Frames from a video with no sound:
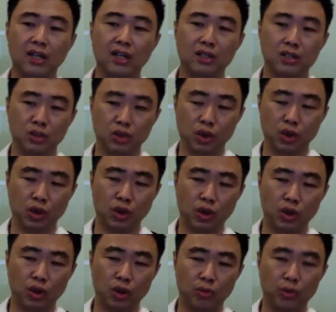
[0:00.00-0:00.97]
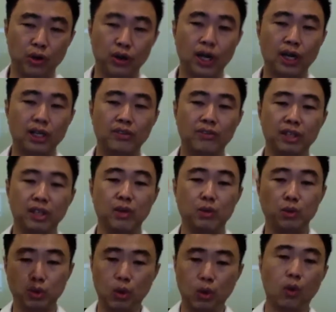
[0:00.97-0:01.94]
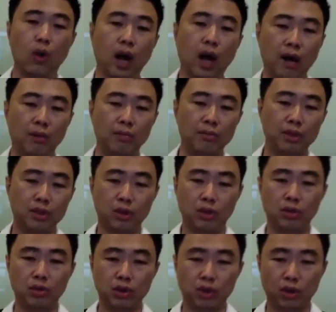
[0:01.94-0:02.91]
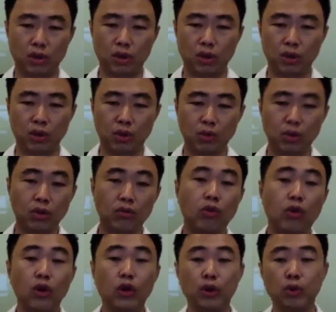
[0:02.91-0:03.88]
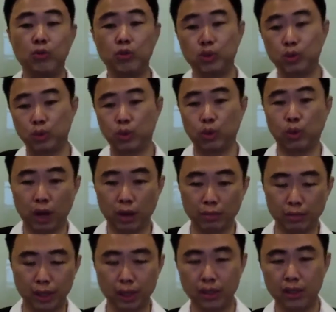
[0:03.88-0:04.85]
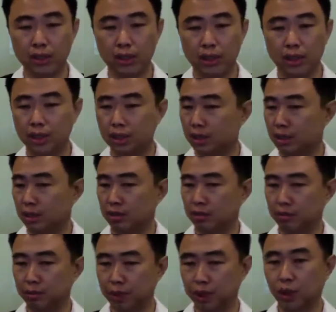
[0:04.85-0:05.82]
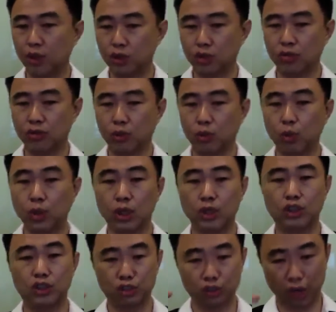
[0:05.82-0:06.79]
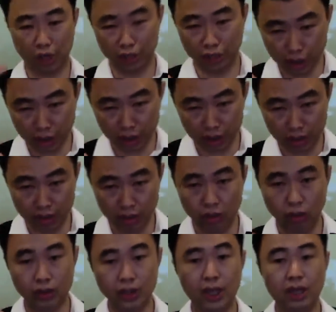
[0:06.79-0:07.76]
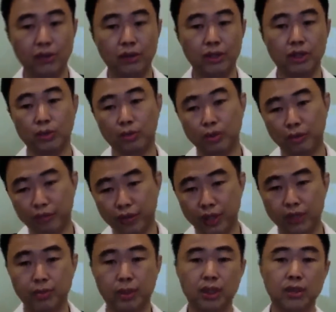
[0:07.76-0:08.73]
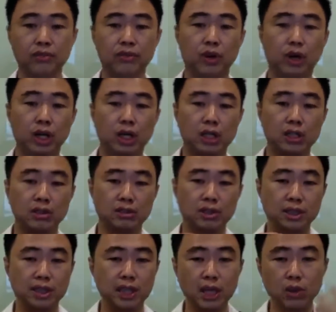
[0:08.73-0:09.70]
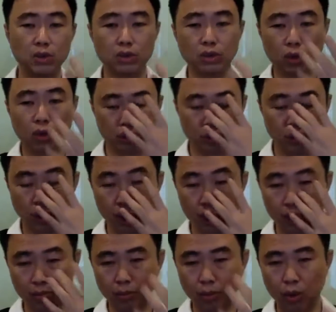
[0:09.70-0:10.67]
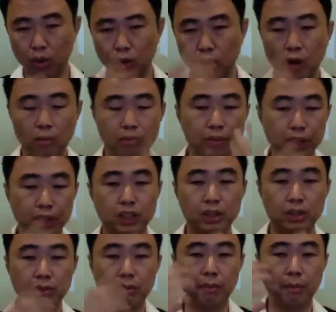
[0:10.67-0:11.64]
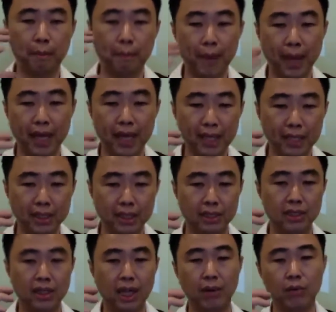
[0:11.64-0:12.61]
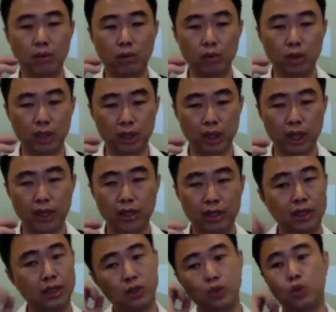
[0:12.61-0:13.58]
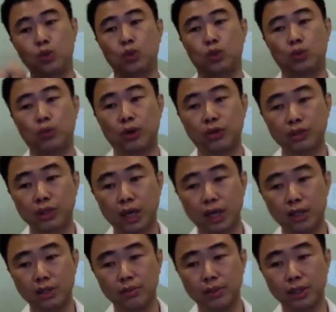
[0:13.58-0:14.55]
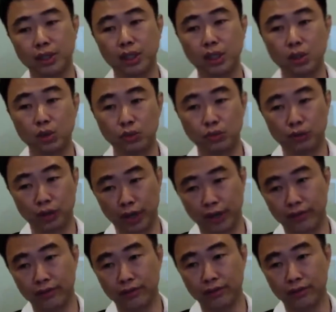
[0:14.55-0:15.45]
Your productivity will go up, your work volume will go up, but because of the work structured, your salary is going to be fixed. But if you are in sales or you are in more commission-based type of work, then it is good. Well star is basically good for that.